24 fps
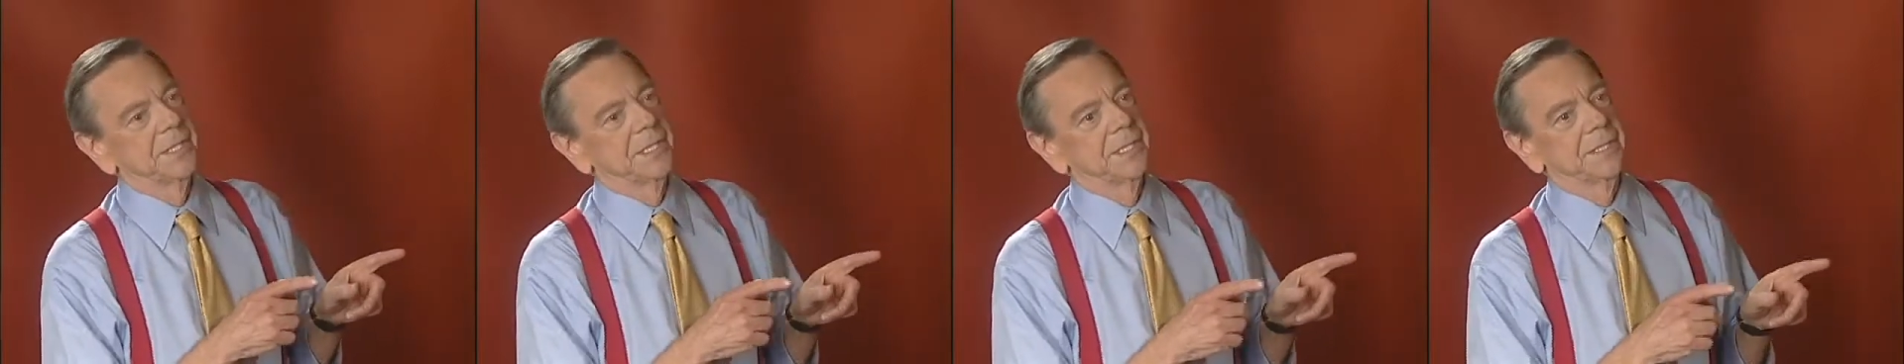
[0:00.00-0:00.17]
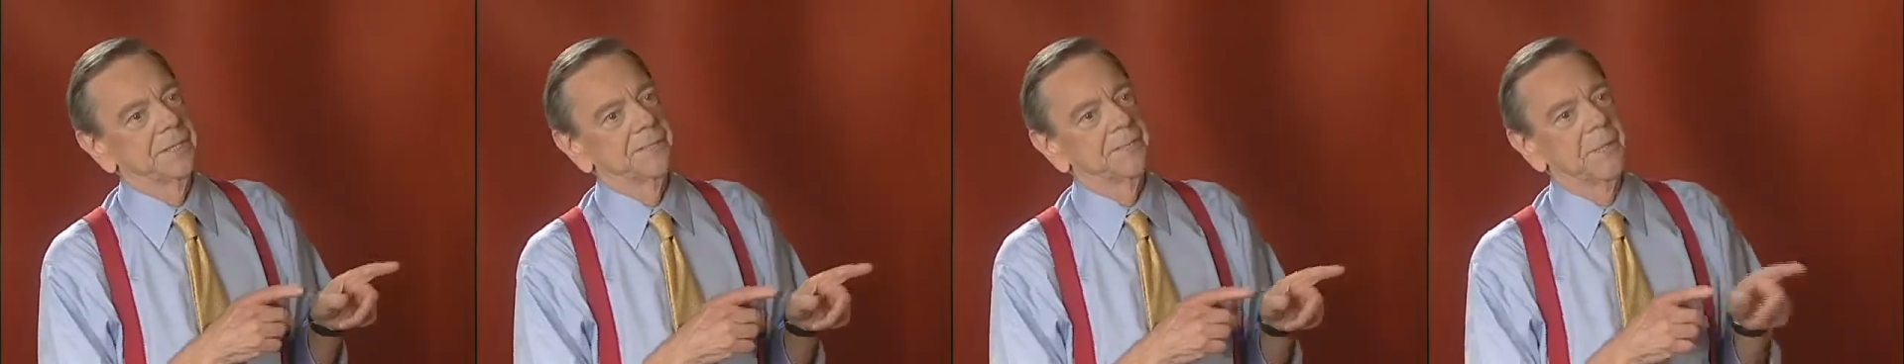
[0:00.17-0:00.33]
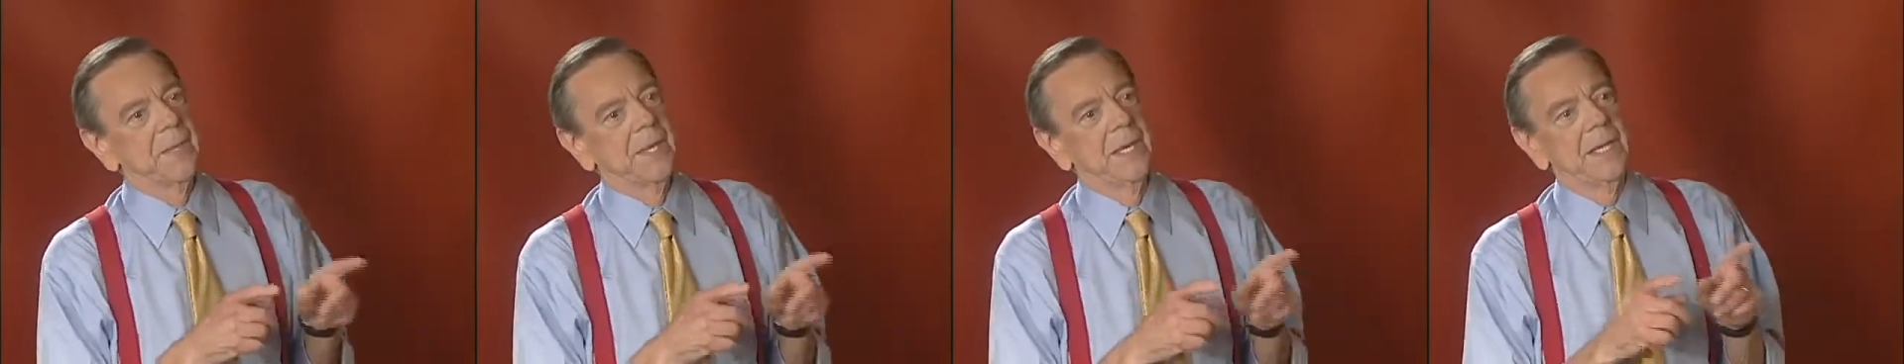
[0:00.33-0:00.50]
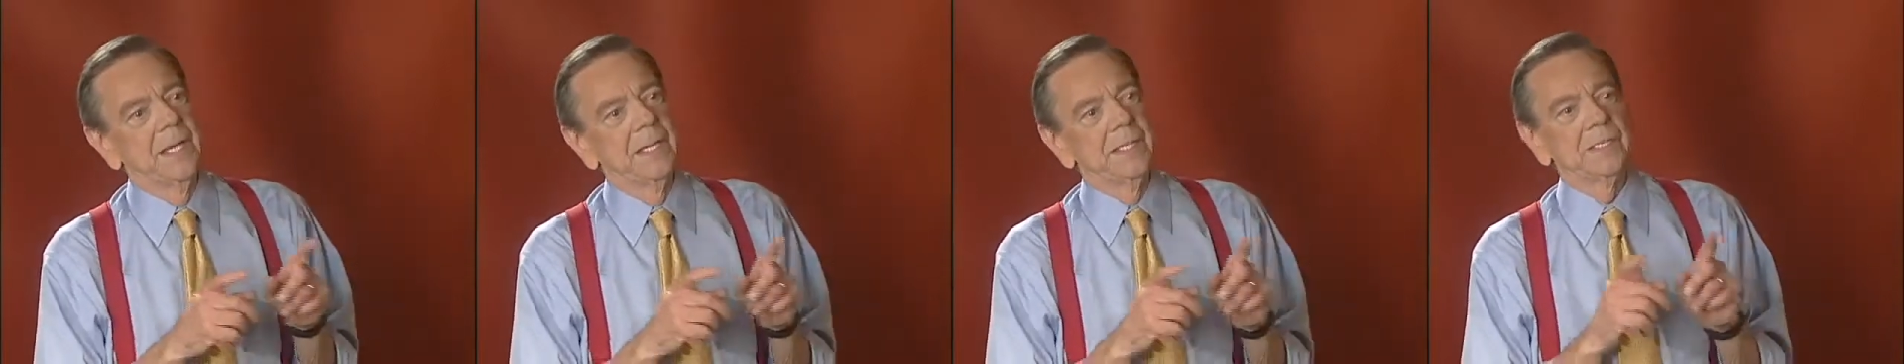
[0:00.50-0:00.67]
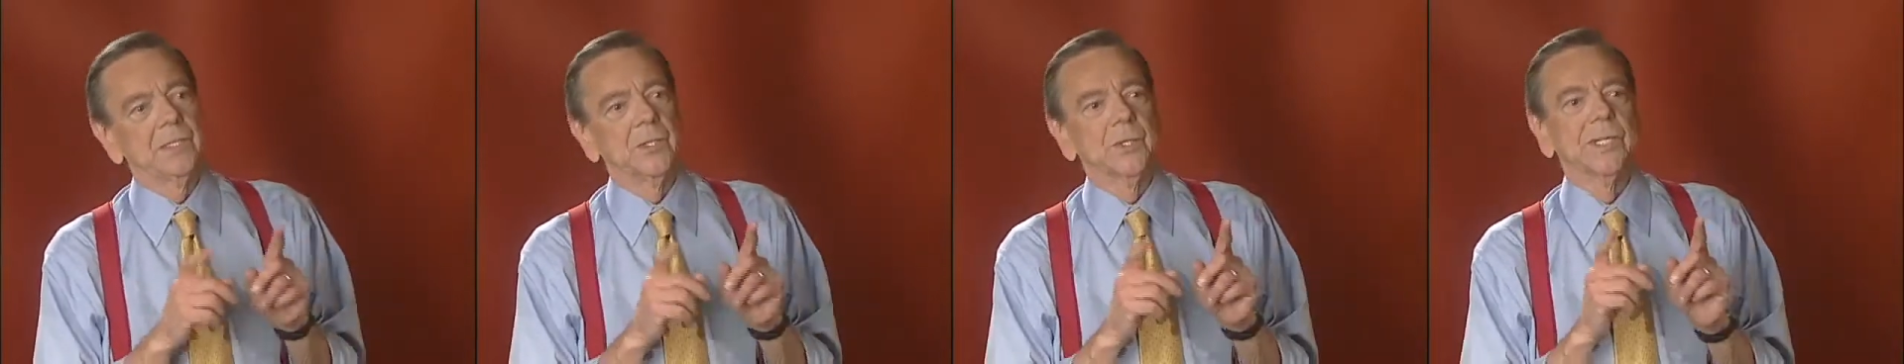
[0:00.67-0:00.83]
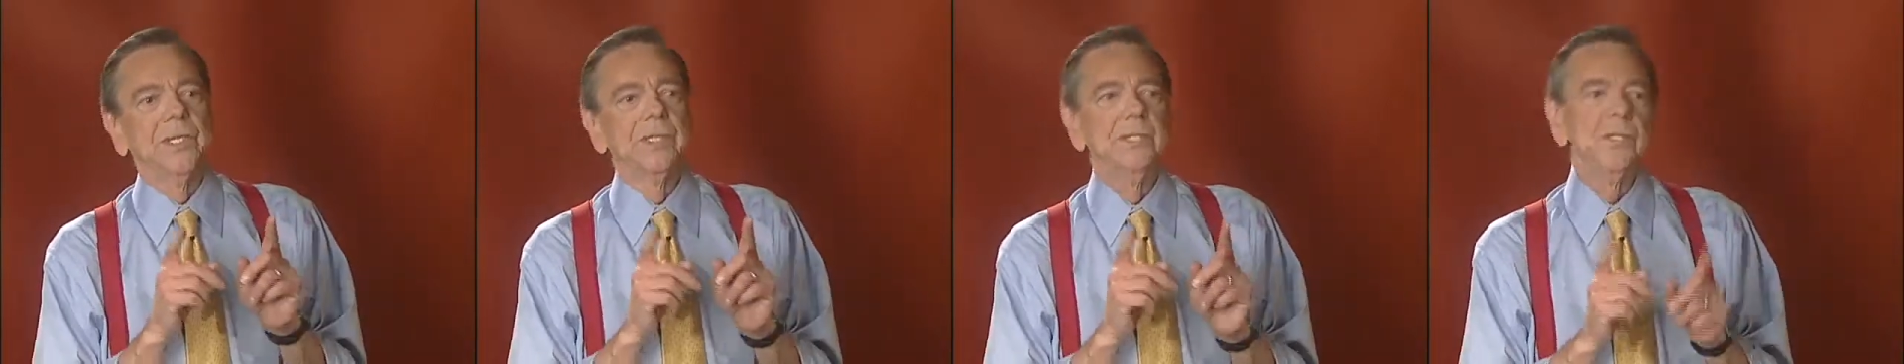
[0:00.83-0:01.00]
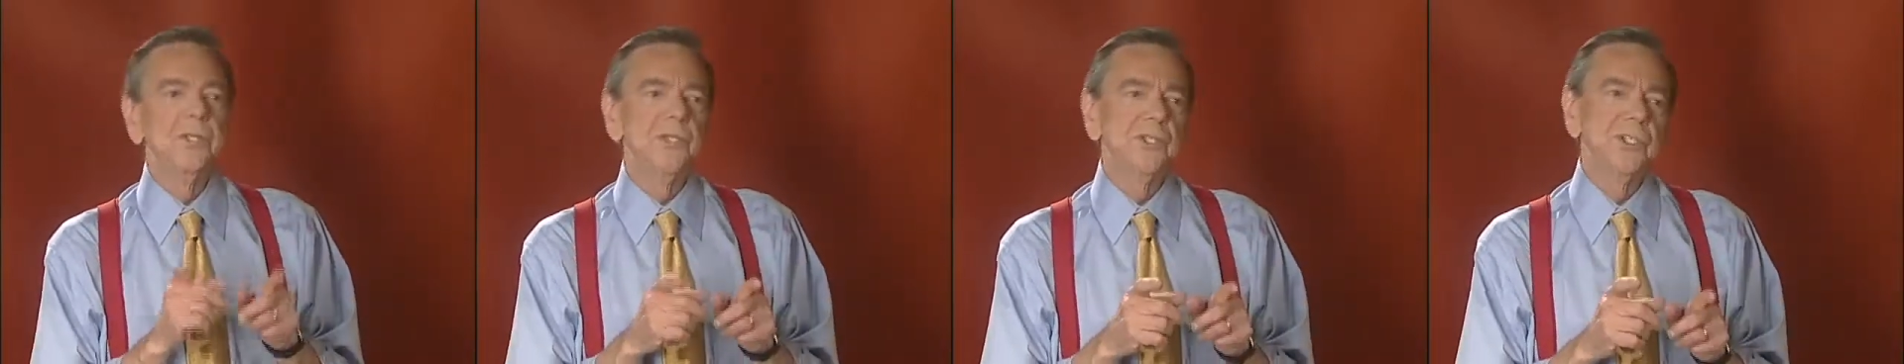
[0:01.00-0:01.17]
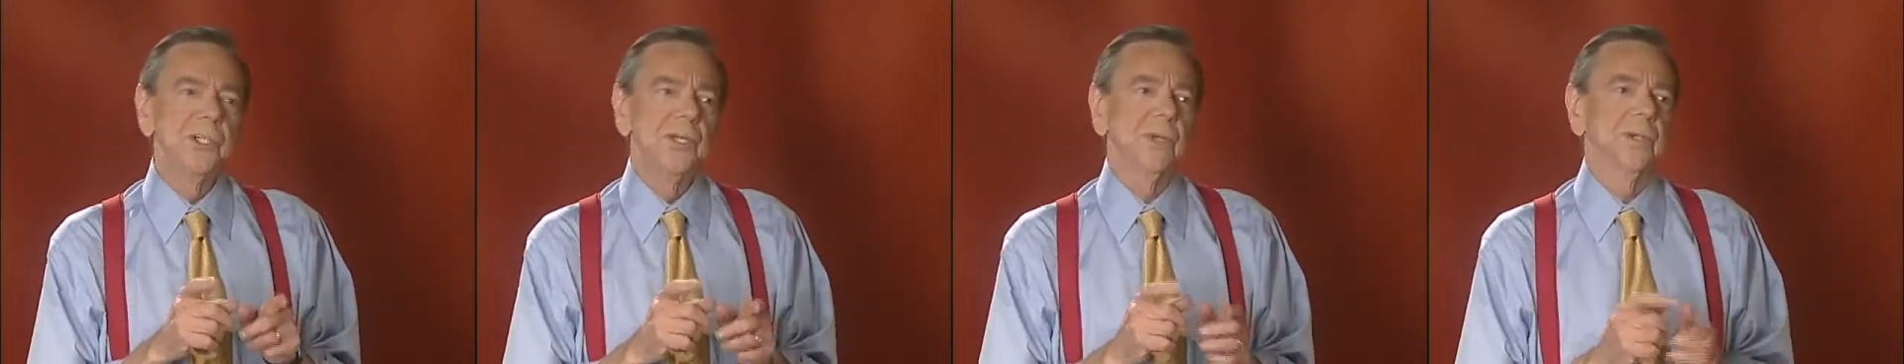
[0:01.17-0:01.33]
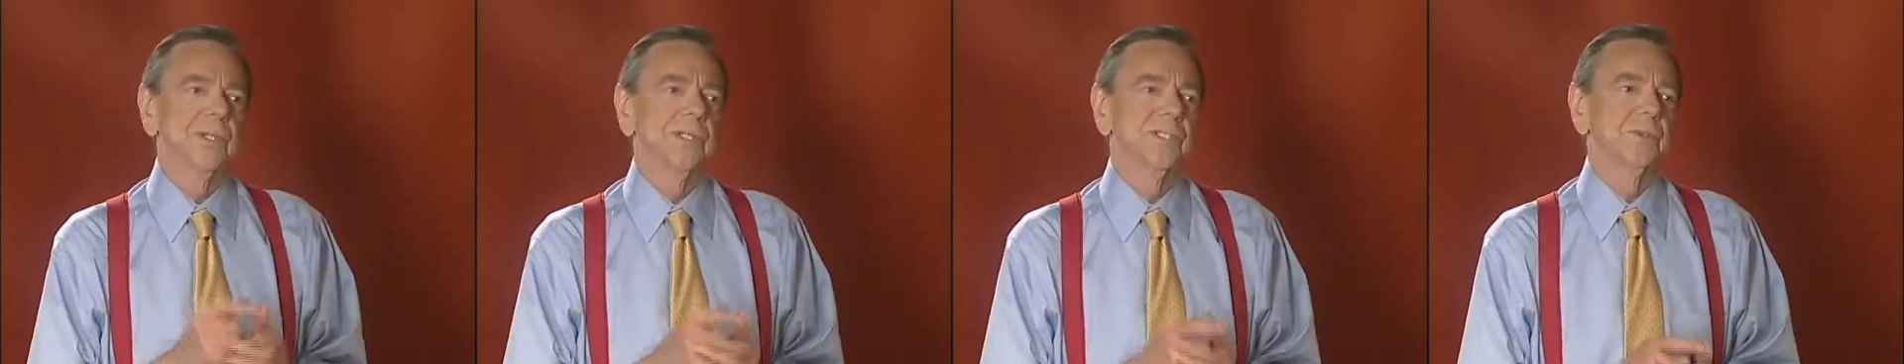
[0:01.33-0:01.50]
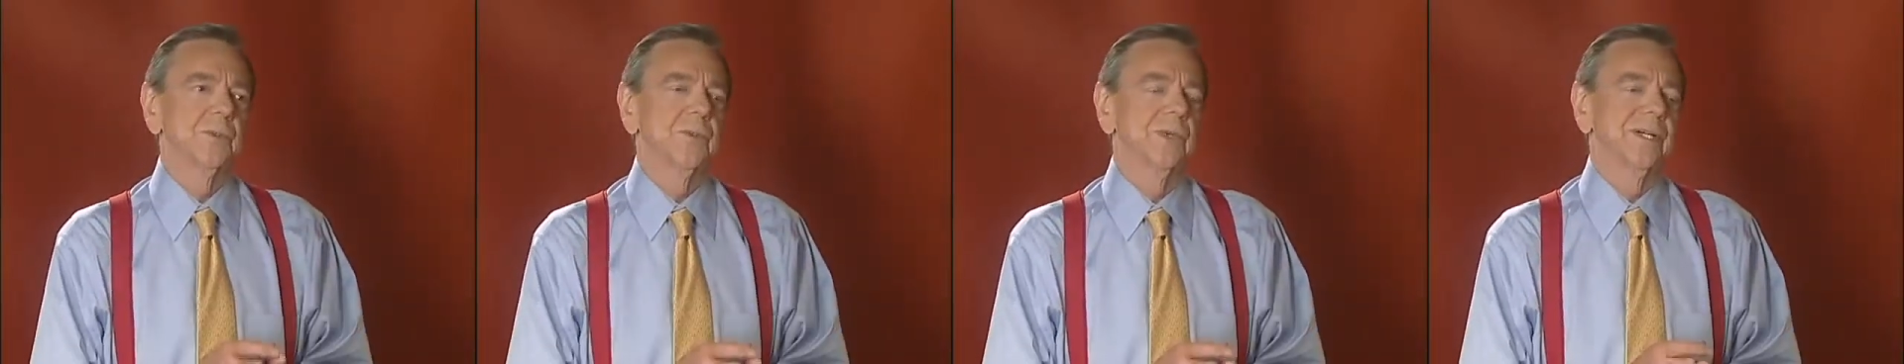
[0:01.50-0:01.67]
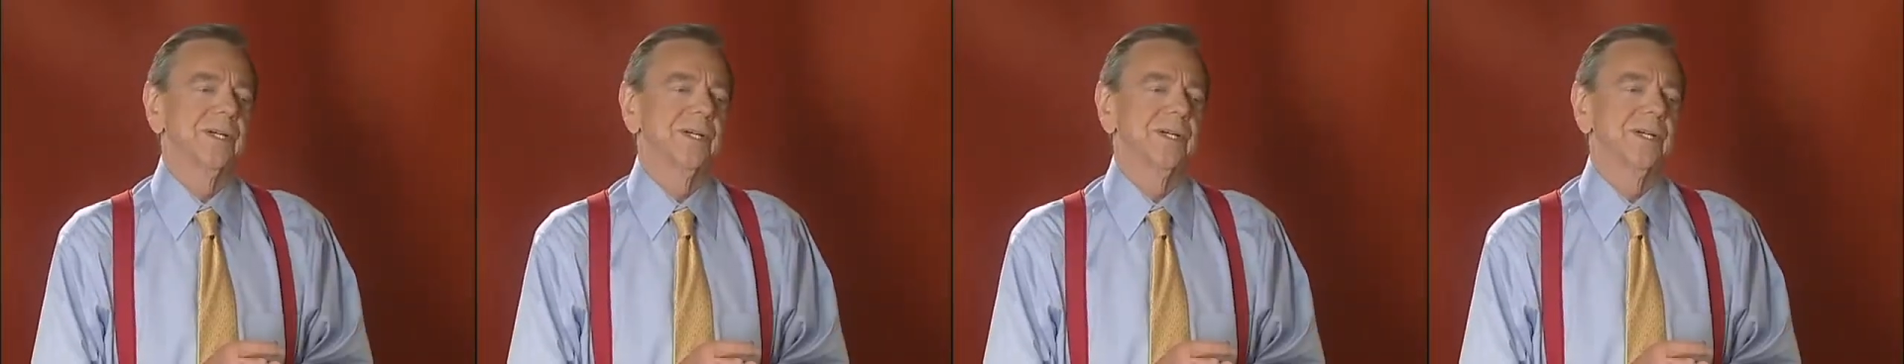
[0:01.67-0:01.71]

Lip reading: here. So can you show us